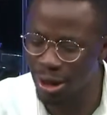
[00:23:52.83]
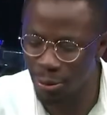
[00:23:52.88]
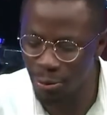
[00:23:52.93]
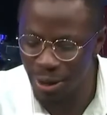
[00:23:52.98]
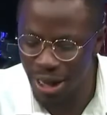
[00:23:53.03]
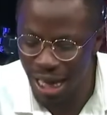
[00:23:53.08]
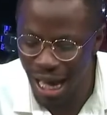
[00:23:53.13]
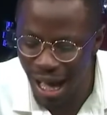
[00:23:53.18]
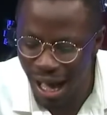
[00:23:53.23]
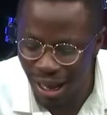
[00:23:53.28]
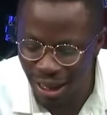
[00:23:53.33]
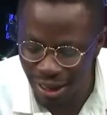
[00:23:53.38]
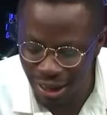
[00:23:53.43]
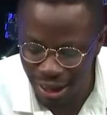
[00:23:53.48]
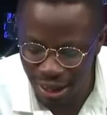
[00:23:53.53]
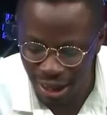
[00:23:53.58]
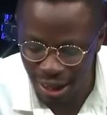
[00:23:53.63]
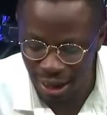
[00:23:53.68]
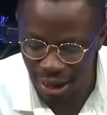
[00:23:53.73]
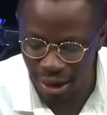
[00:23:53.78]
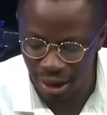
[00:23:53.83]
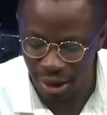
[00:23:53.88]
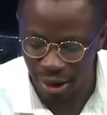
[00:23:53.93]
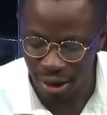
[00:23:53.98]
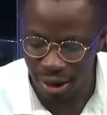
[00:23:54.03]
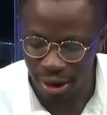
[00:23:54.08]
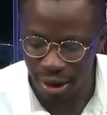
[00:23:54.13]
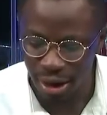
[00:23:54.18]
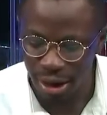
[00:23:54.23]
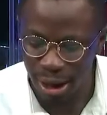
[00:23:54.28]
a reality,
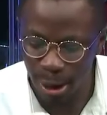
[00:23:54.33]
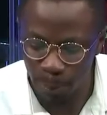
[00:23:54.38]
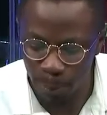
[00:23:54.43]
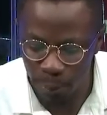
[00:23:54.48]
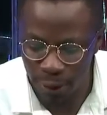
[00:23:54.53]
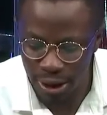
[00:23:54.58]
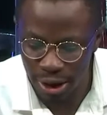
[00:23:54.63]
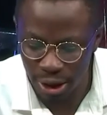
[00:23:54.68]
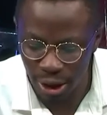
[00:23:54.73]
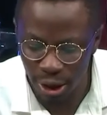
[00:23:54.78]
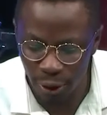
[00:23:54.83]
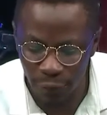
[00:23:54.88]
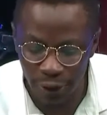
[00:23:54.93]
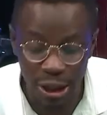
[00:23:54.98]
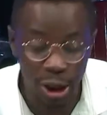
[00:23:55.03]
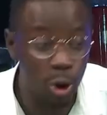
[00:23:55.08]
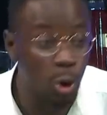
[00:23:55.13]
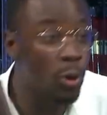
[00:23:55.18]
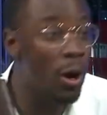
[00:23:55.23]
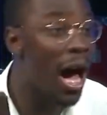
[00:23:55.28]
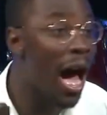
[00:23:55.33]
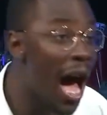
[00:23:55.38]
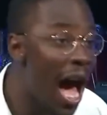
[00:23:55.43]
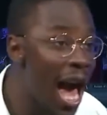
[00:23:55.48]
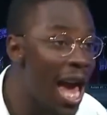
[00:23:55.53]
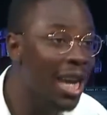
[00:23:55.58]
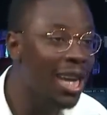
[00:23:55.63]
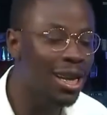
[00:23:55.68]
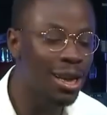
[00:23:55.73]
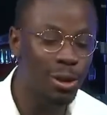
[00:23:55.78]
to preserve it so
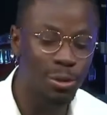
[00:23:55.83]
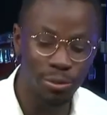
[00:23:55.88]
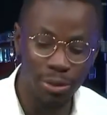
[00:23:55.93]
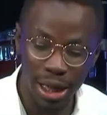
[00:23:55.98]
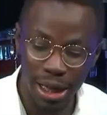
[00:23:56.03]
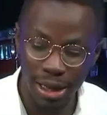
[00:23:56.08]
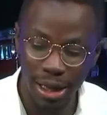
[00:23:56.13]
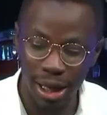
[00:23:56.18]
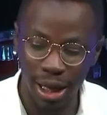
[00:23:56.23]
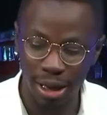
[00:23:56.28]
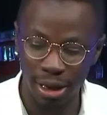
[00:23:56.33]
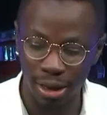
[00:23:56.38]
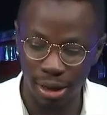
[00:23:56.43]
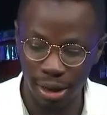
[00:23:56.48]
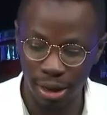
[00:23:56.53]
I could read it.